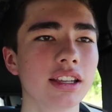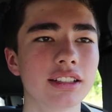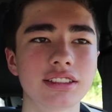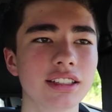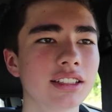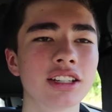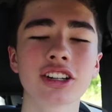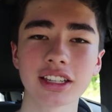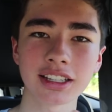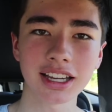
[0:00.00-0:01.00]
it it
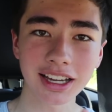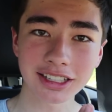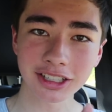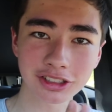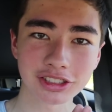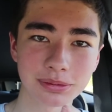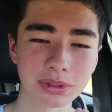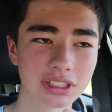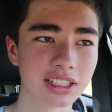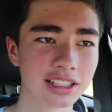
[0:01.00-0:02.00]
hurt it kind of hurts
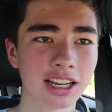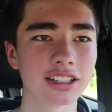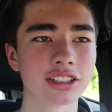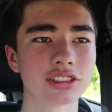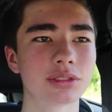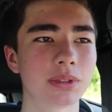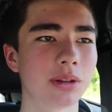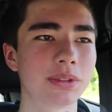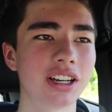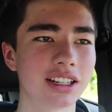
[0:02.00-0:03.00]
me. It kind of hurts me,
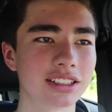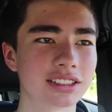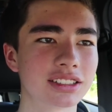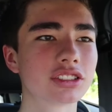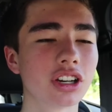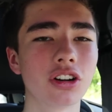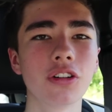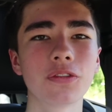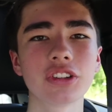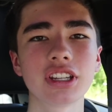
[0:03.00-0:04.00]
I'll be honest. So
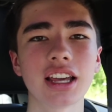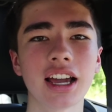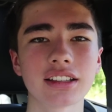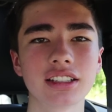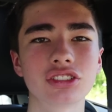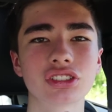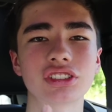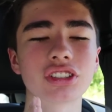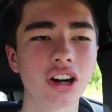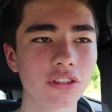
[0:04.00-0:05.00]
hopefully that can just
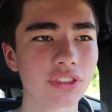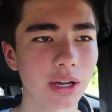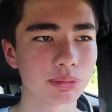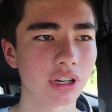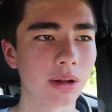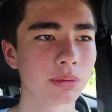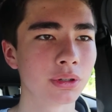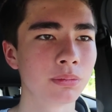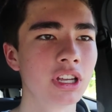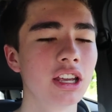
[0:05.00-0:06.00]
solve that
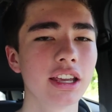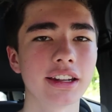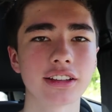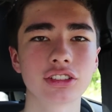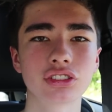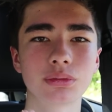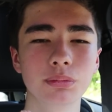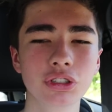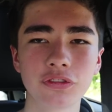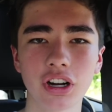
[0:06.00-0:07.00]
problem and I could just
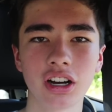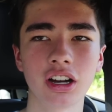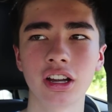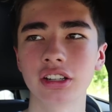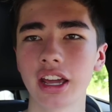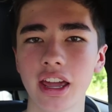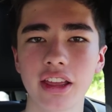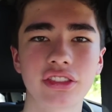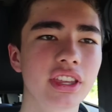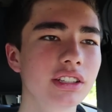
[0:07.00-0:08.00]
move on
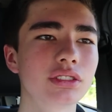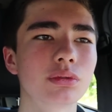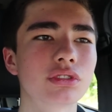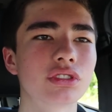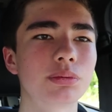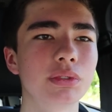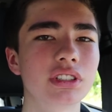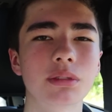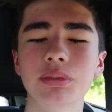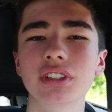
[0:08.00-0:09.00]
and things will just be
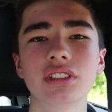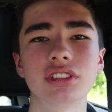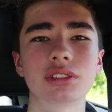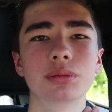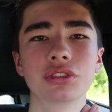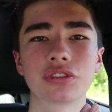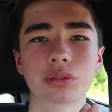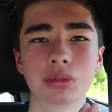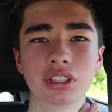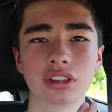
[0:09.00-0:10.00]
completely smooth
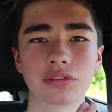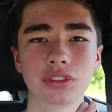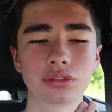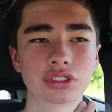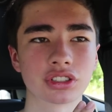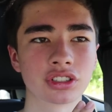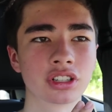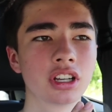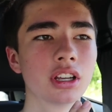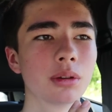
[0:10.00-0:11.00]
for me in the
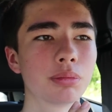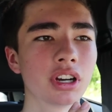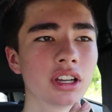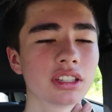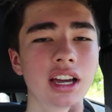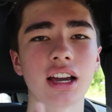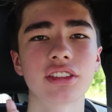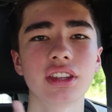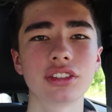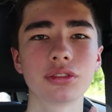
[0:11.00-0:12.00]
future. But yeah,
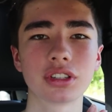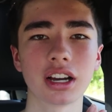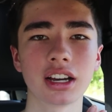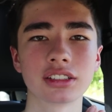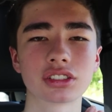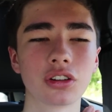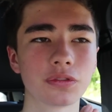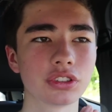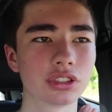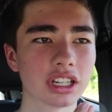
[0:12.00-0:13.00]
thank you guys.
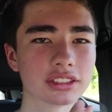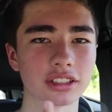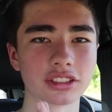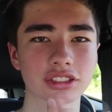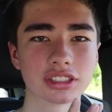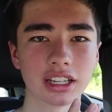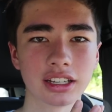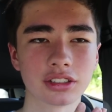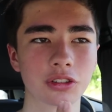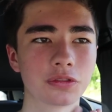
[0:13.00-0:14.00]
Hopefully you guys
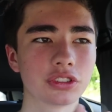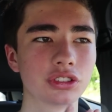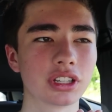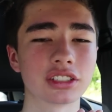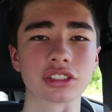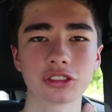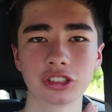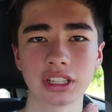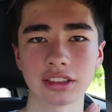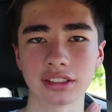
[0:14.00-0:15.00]
understand and hopefully you guys
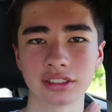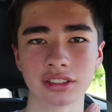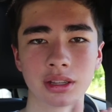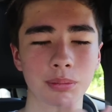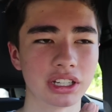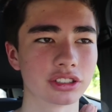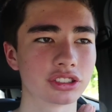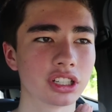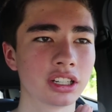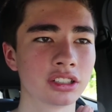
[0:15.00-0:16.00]
agree that this is the better
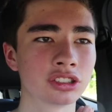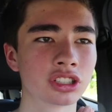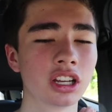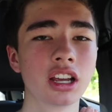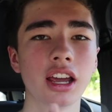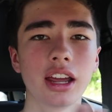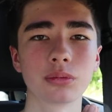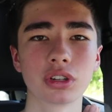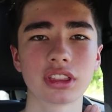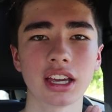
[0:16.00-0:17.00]
change.
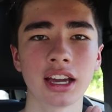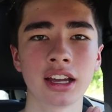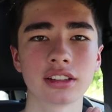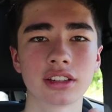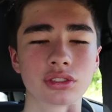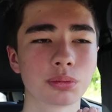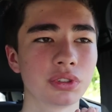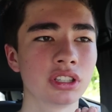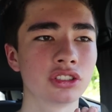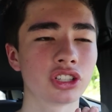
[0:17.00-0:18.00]
And with that, this will
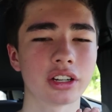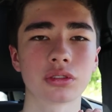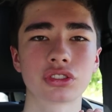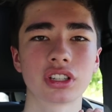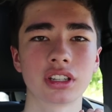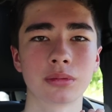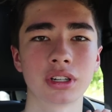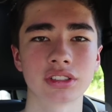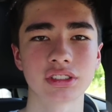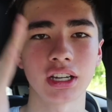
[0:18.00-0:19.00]
be Jack Ultra
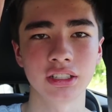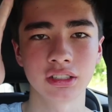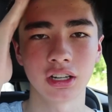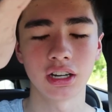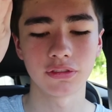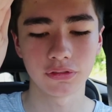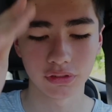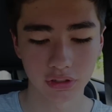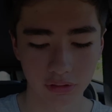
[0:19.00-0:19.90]
Gamer signing off.